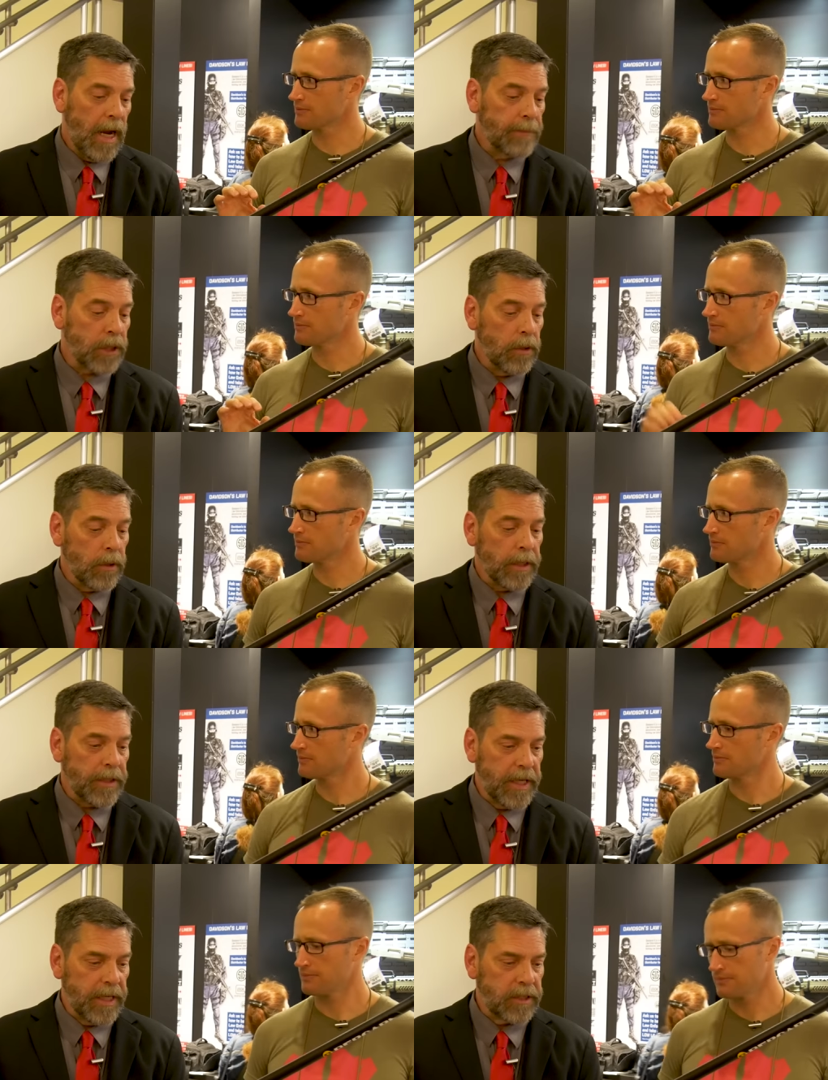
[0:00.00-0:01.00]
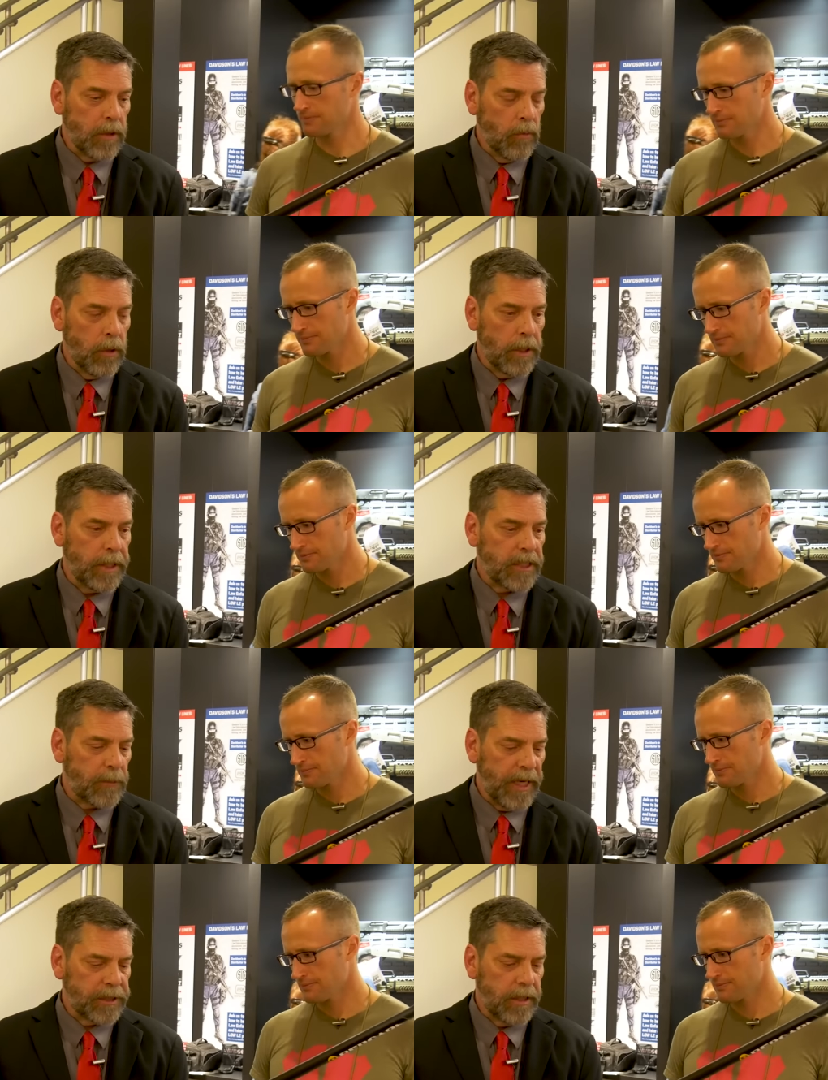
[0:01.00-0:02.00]
Speaker 1: Absolutely. This one,
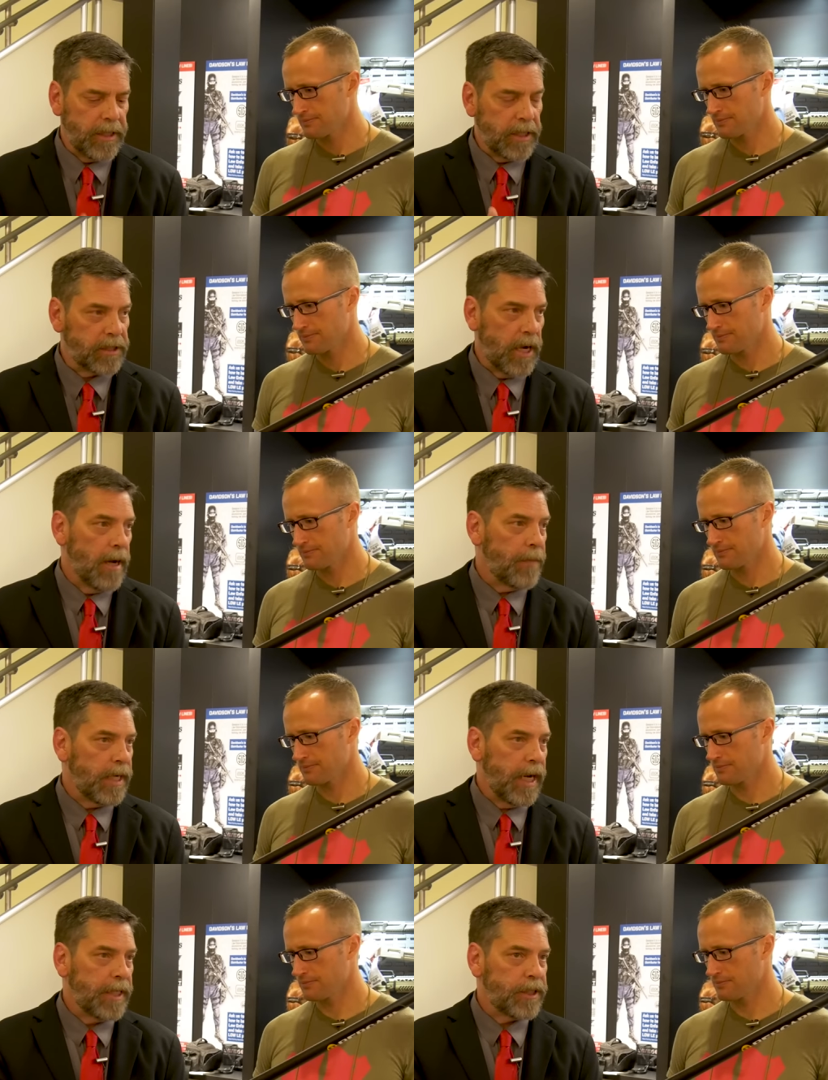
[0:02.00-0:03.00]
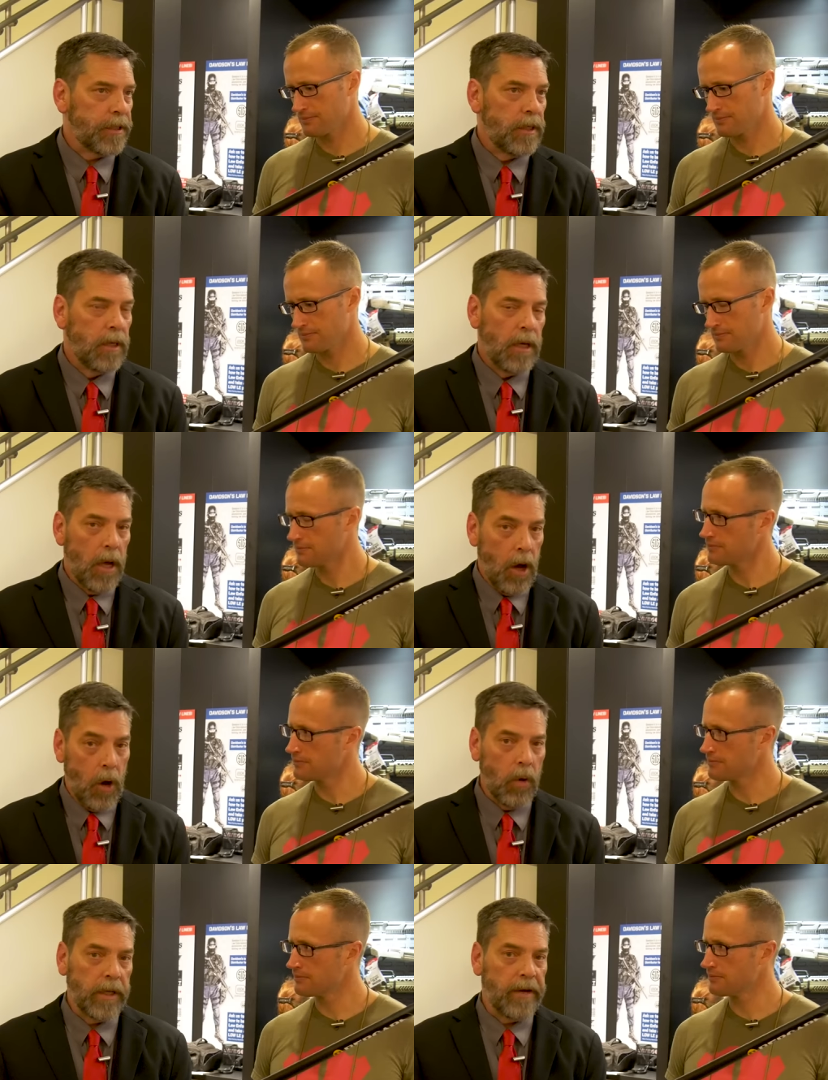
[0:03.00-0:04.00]
especially this combination,
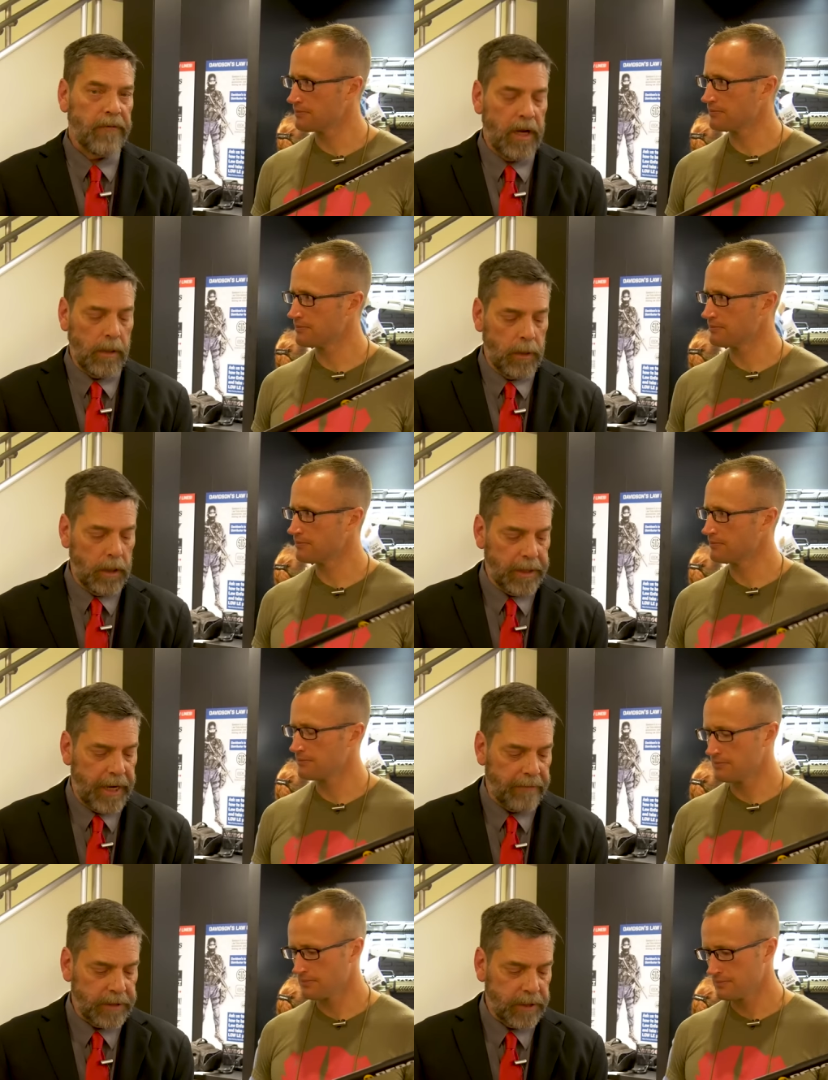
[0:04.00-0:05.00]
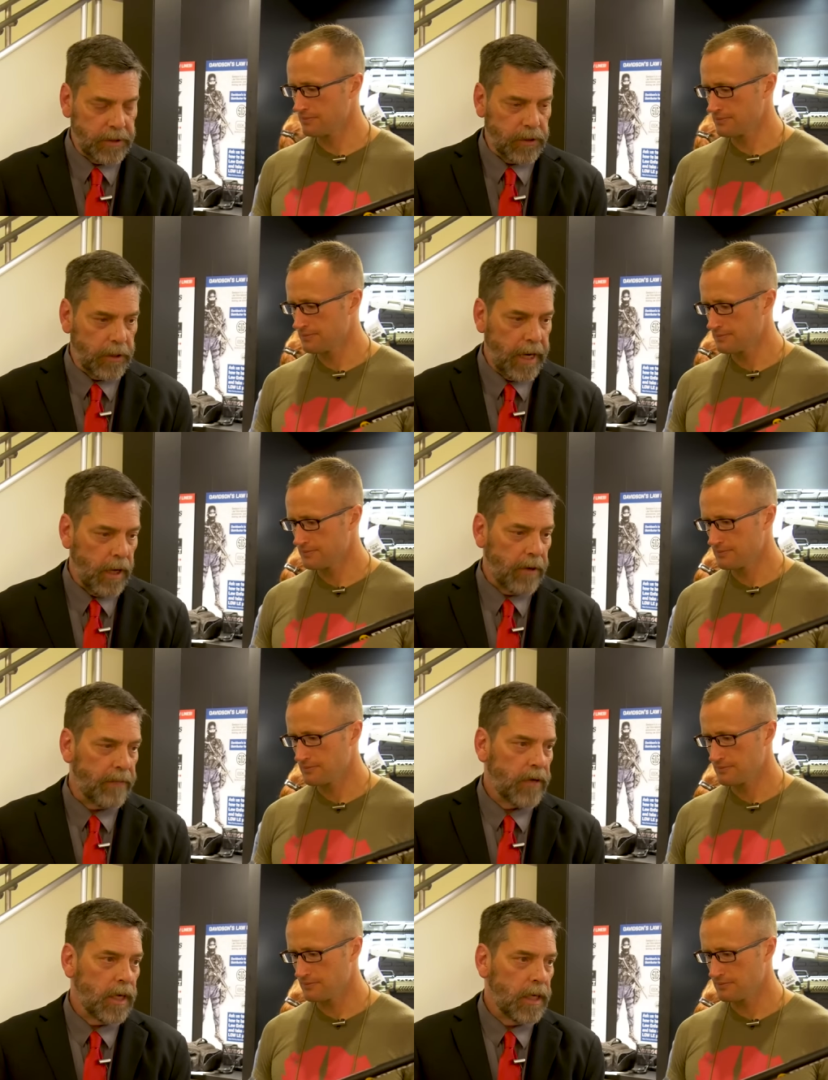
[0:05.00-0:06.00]
only available at Davidson's or Gallery
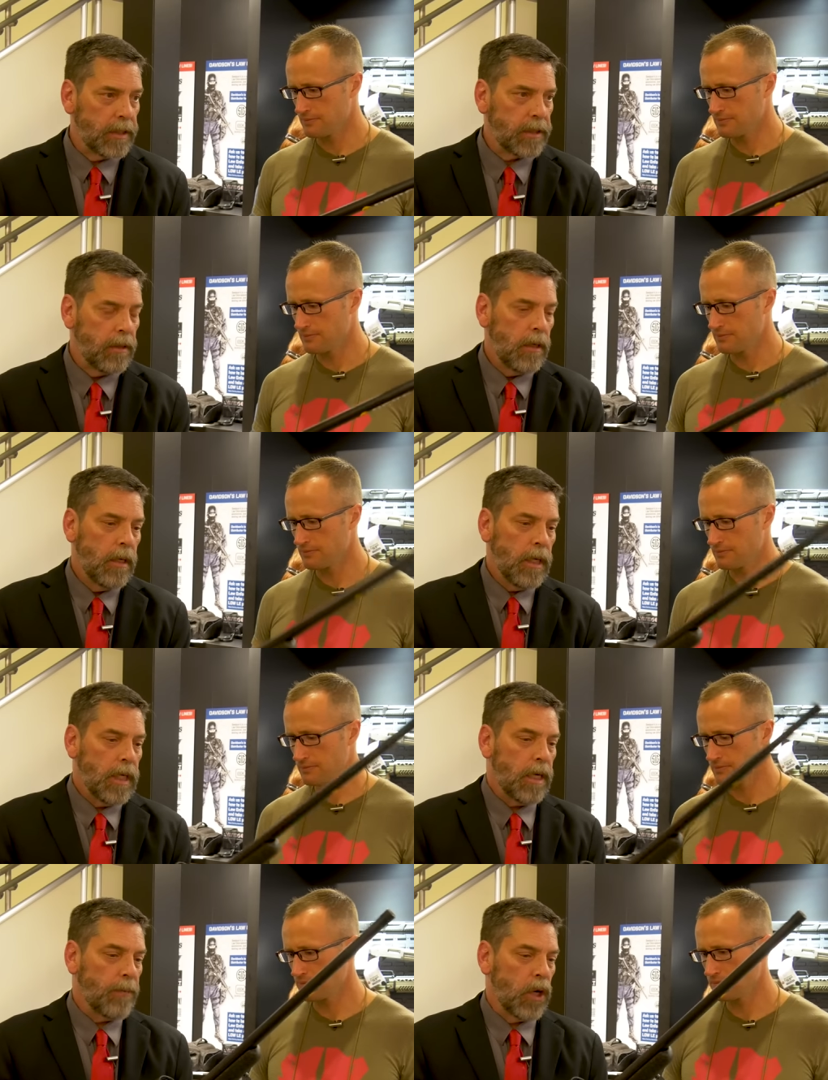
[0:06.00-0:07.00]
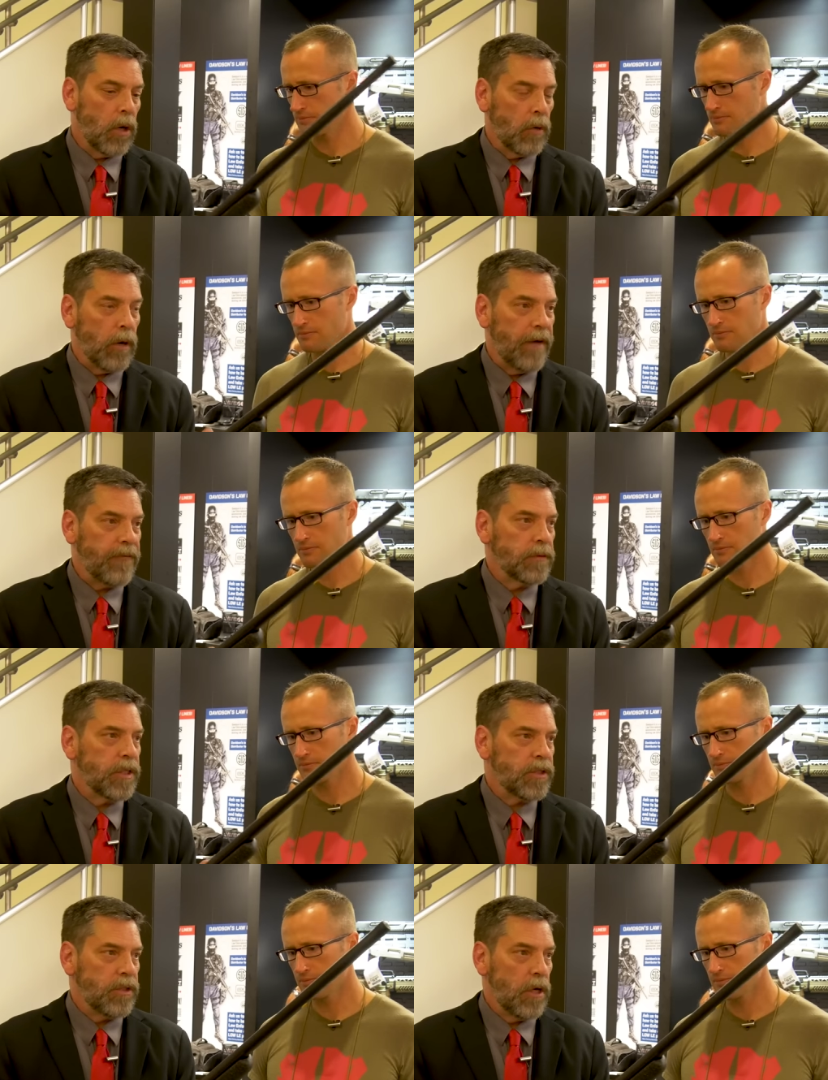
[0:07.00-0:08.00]
of Guns. Uh, Bergara
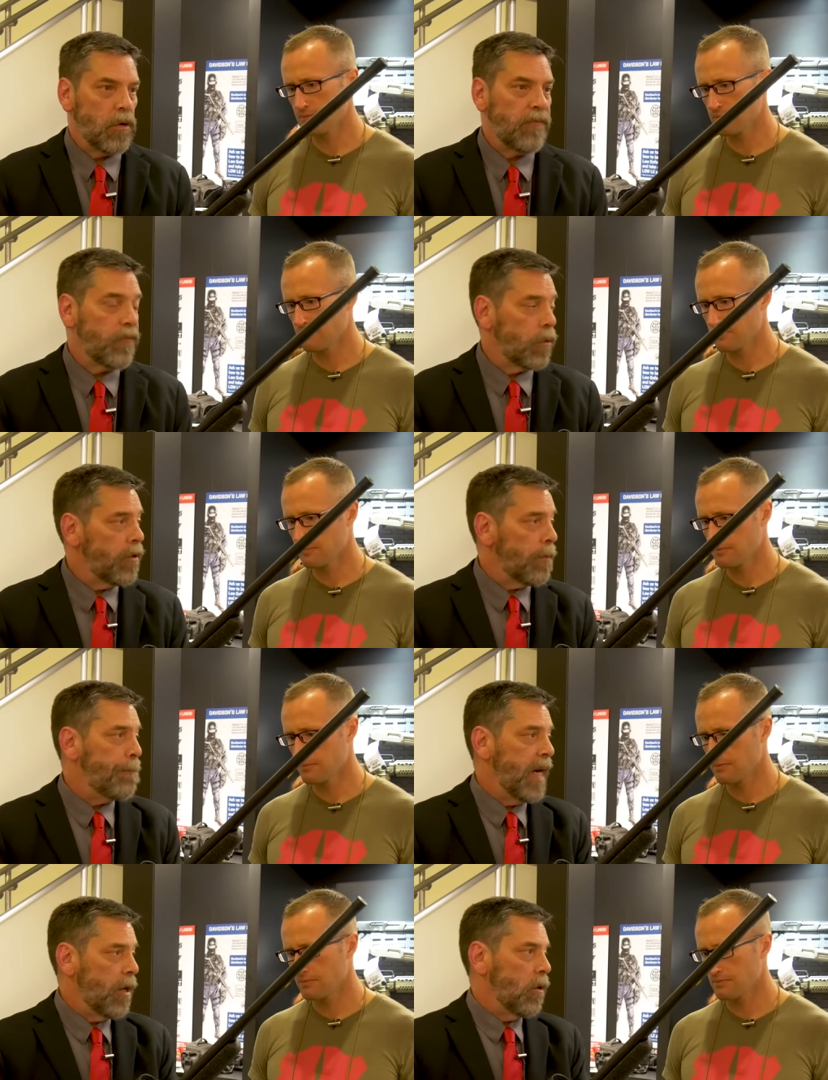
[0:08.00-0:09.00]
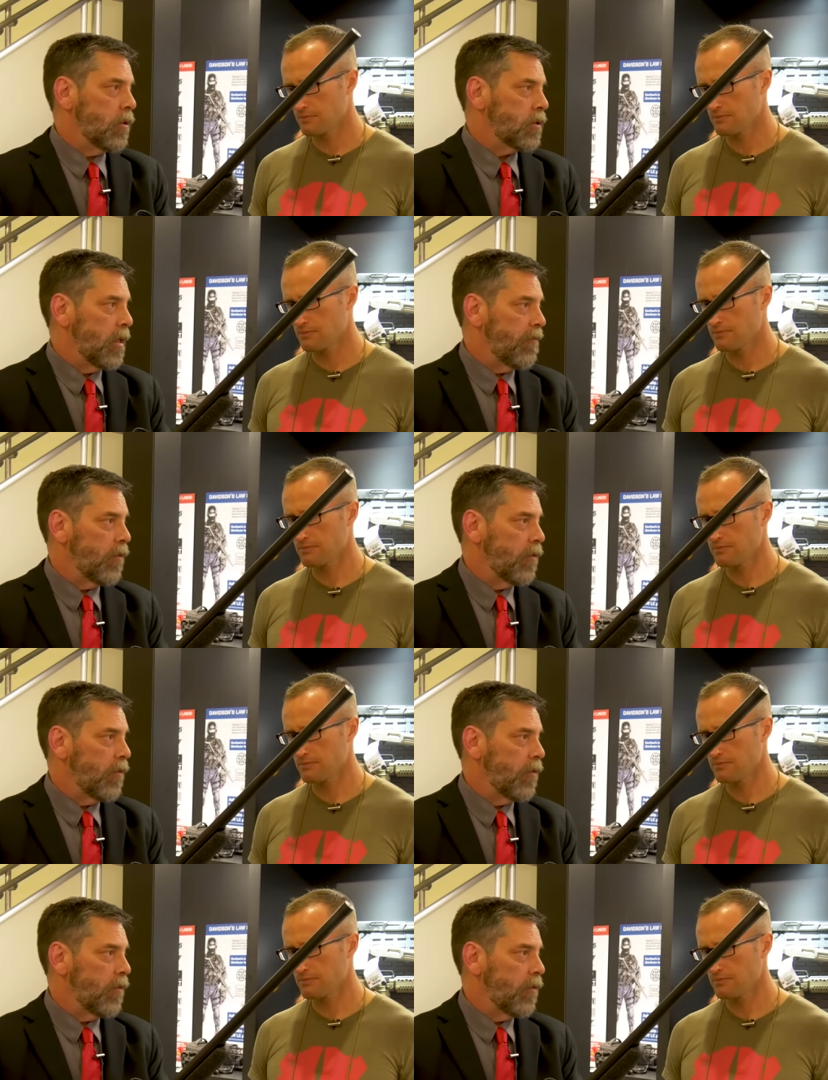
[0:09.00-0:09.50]
Rifles is known for their barrels and